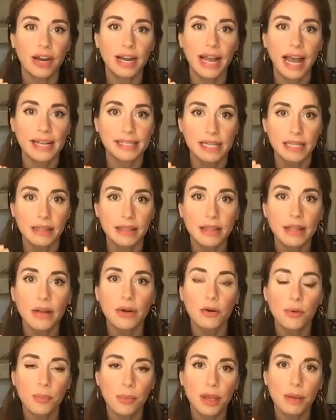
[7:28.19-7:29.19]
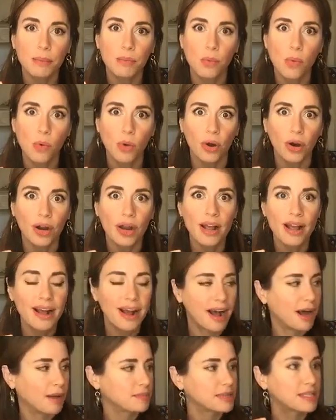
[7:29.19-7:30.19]
It has a little bit more
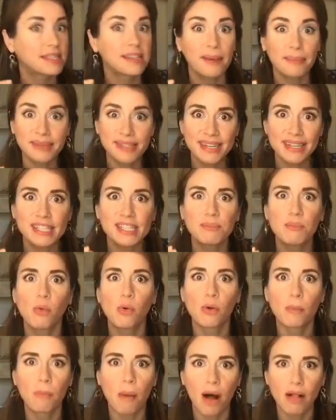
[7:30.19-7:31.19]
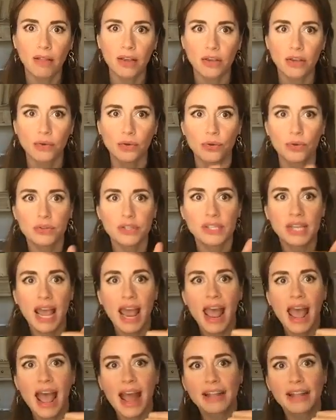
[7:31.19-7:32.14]
um, substance, more molecules.